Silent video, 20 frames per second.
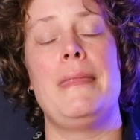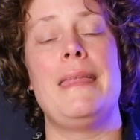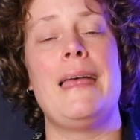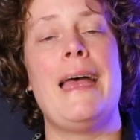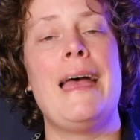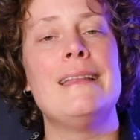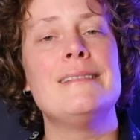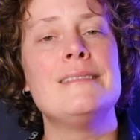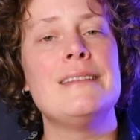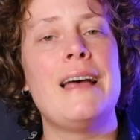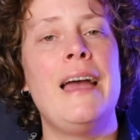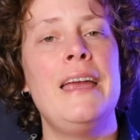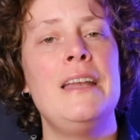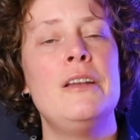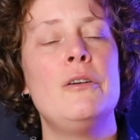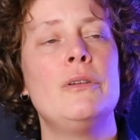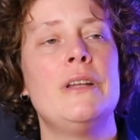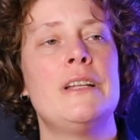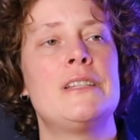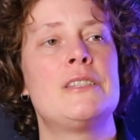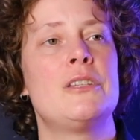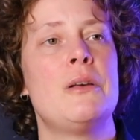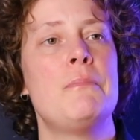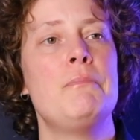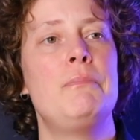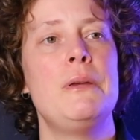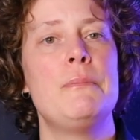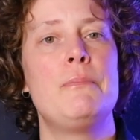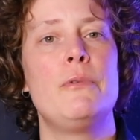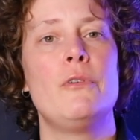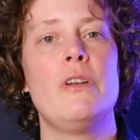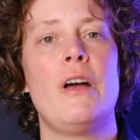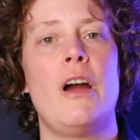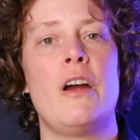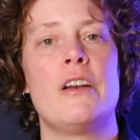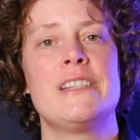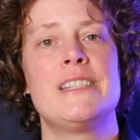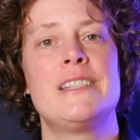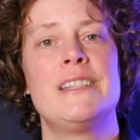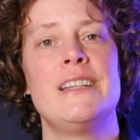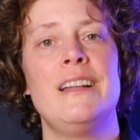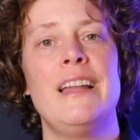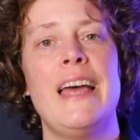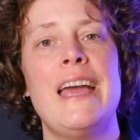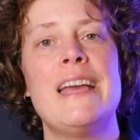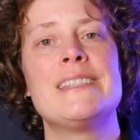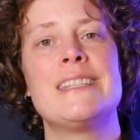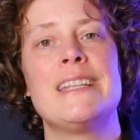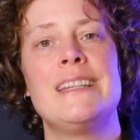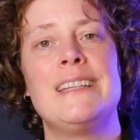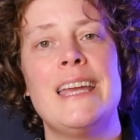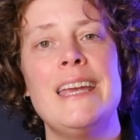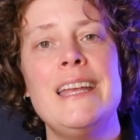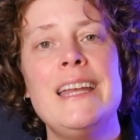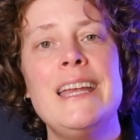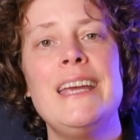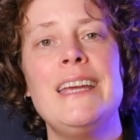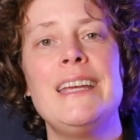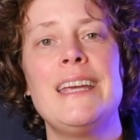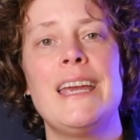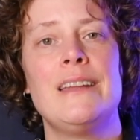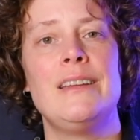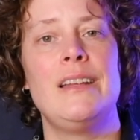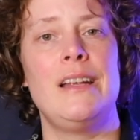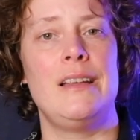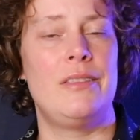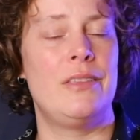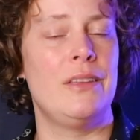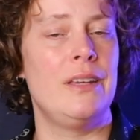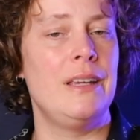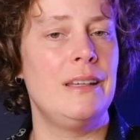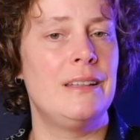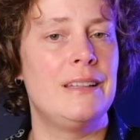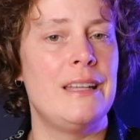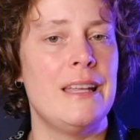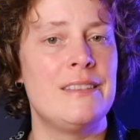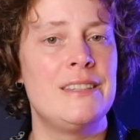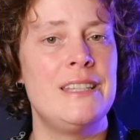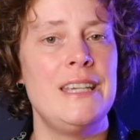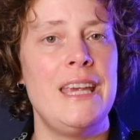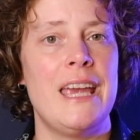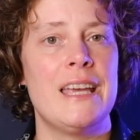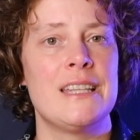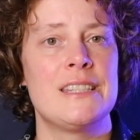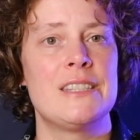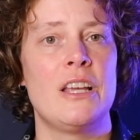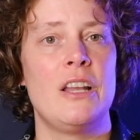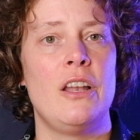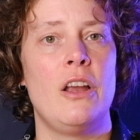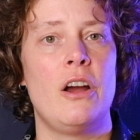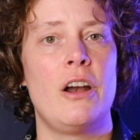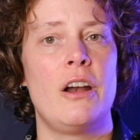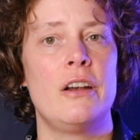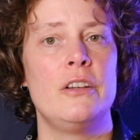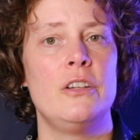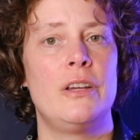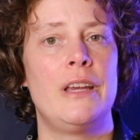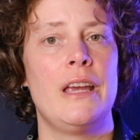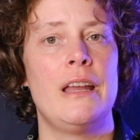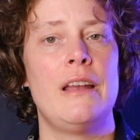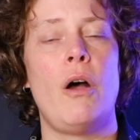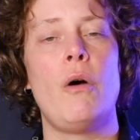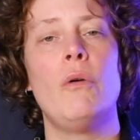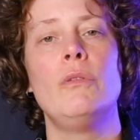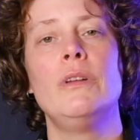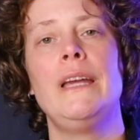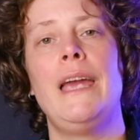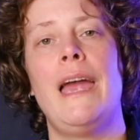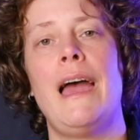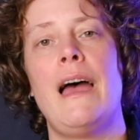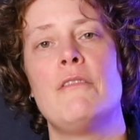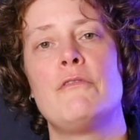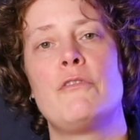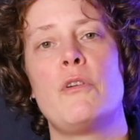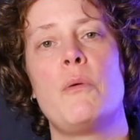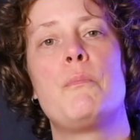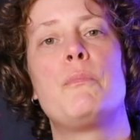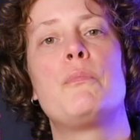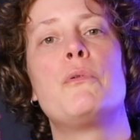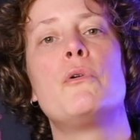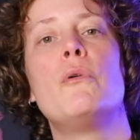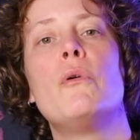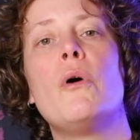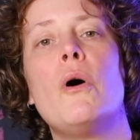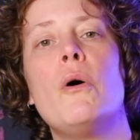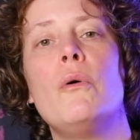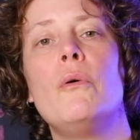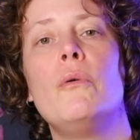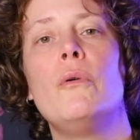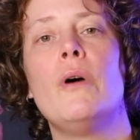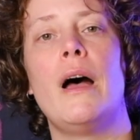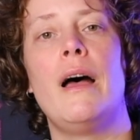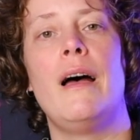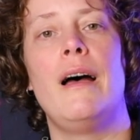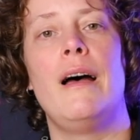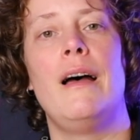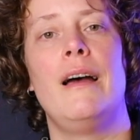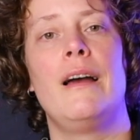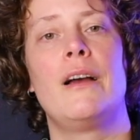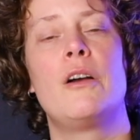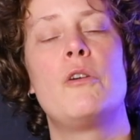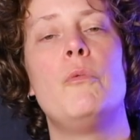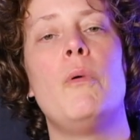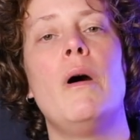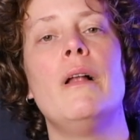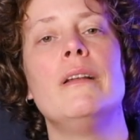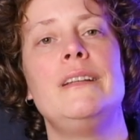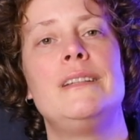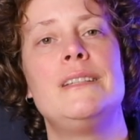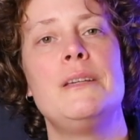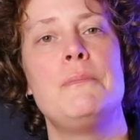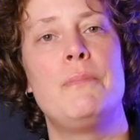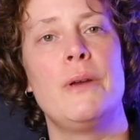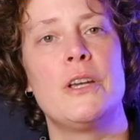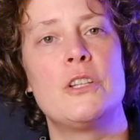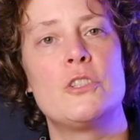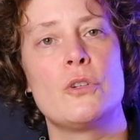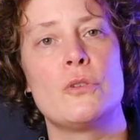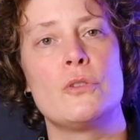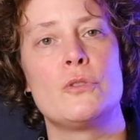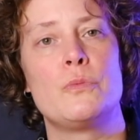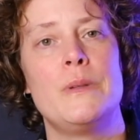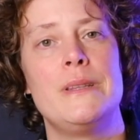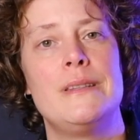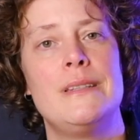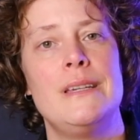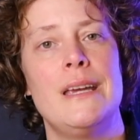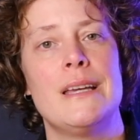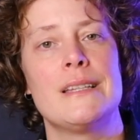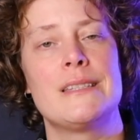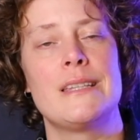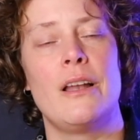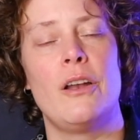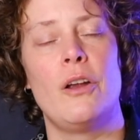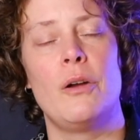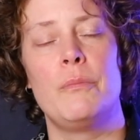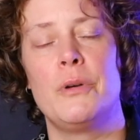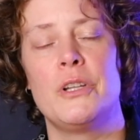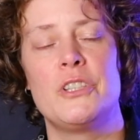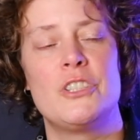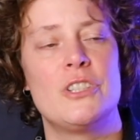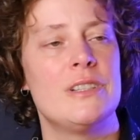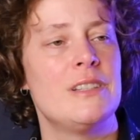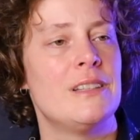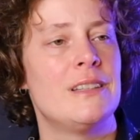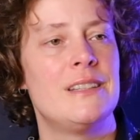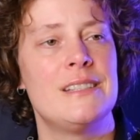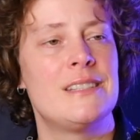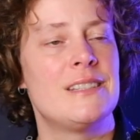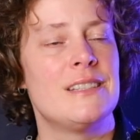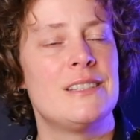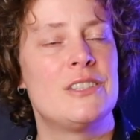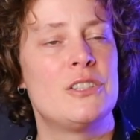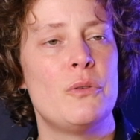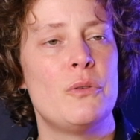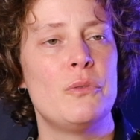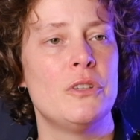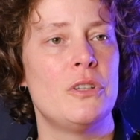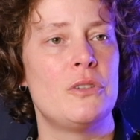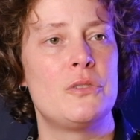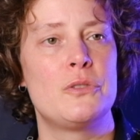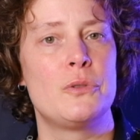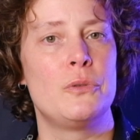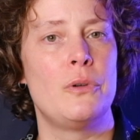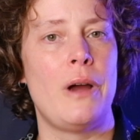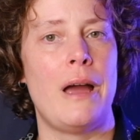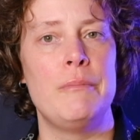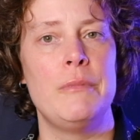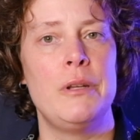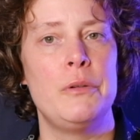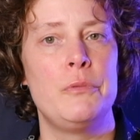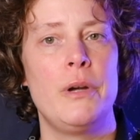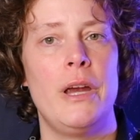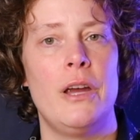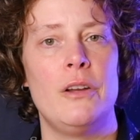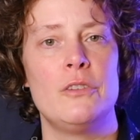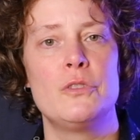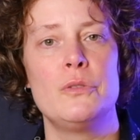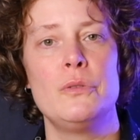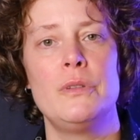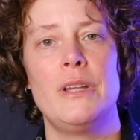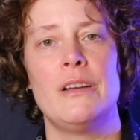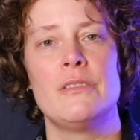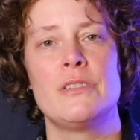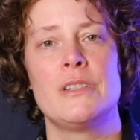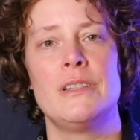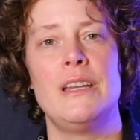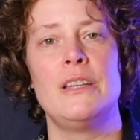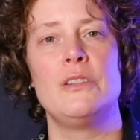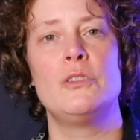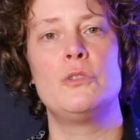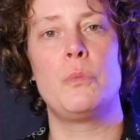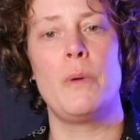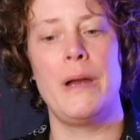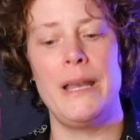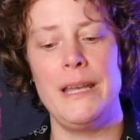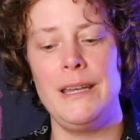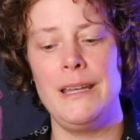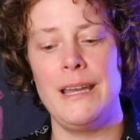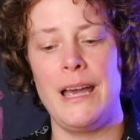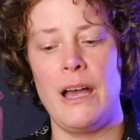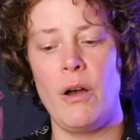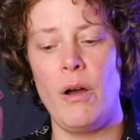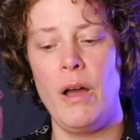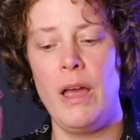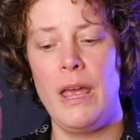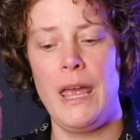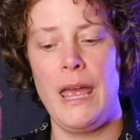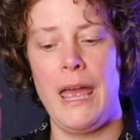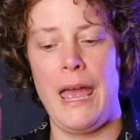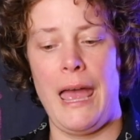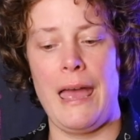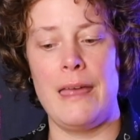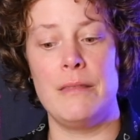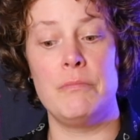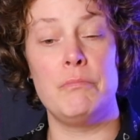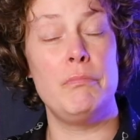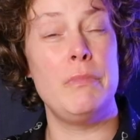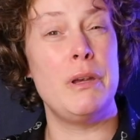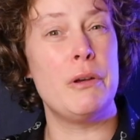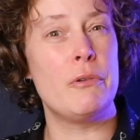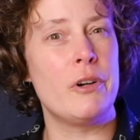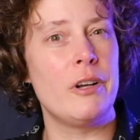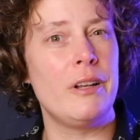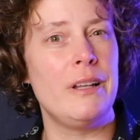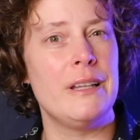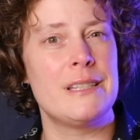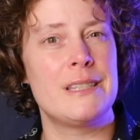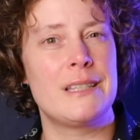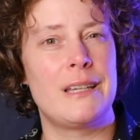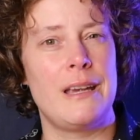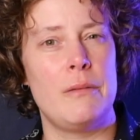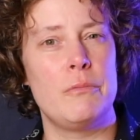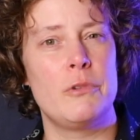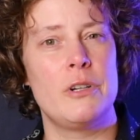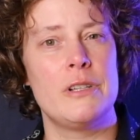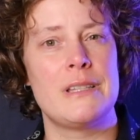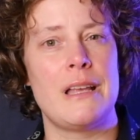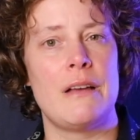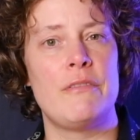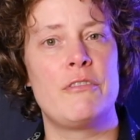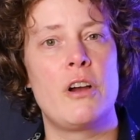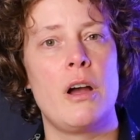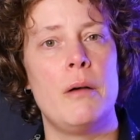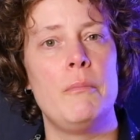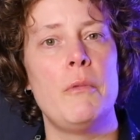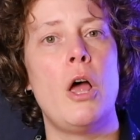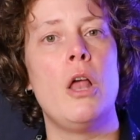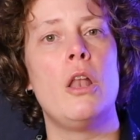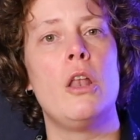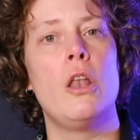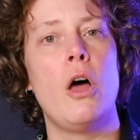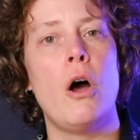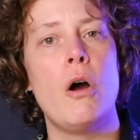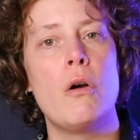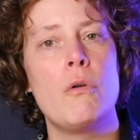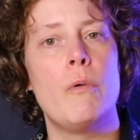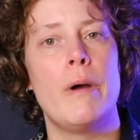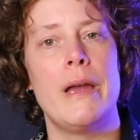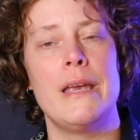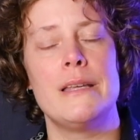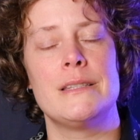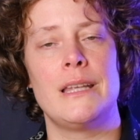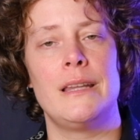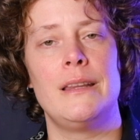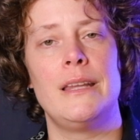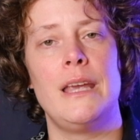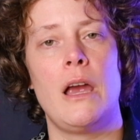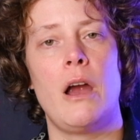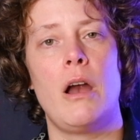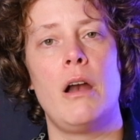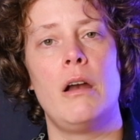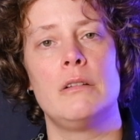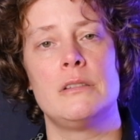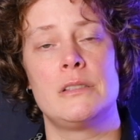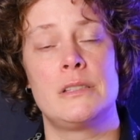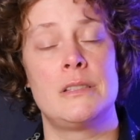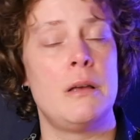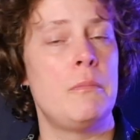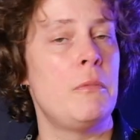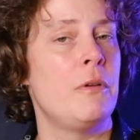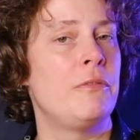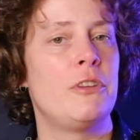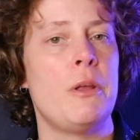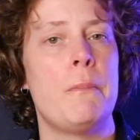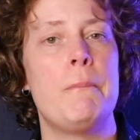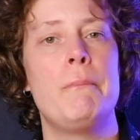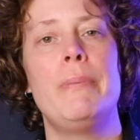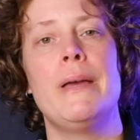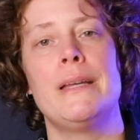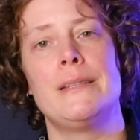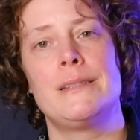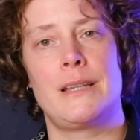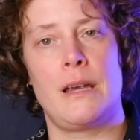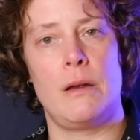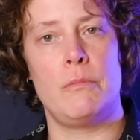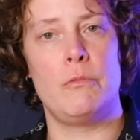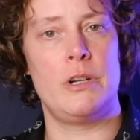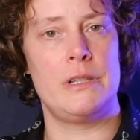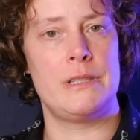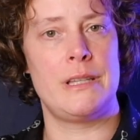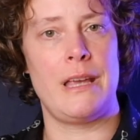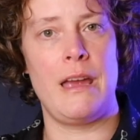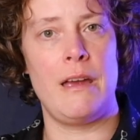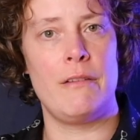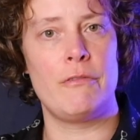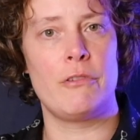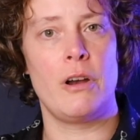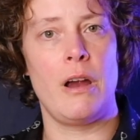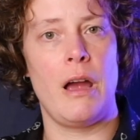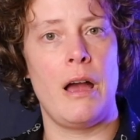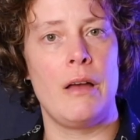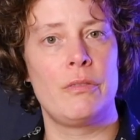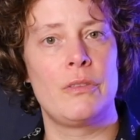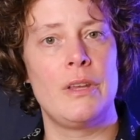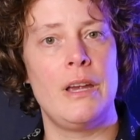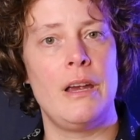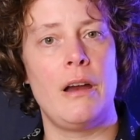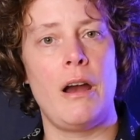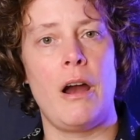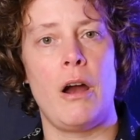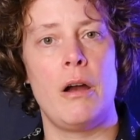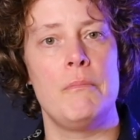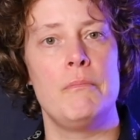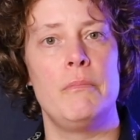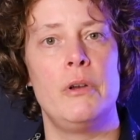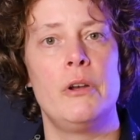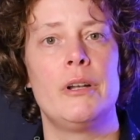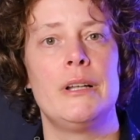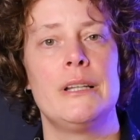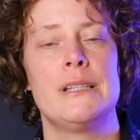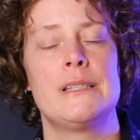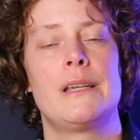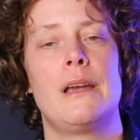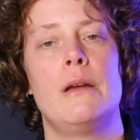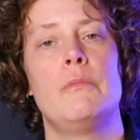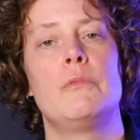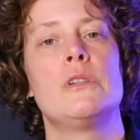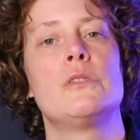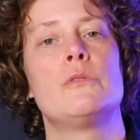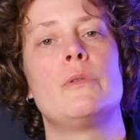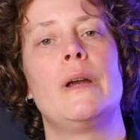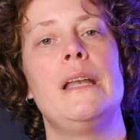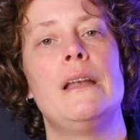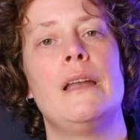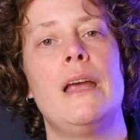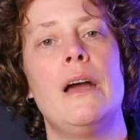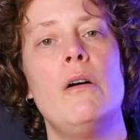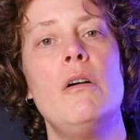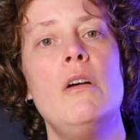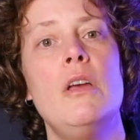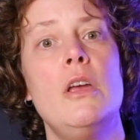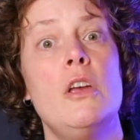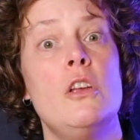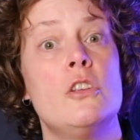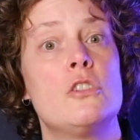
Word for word: And I know that some people are still hesitating and they think that DSLR, you can only have pro quality pictures with DSLR, but this is not true. I mean, we are in 2020 now, and mirrorless cameras have come a long ways, and they are some of the best cameras ever out there are mirrorless cameras right now.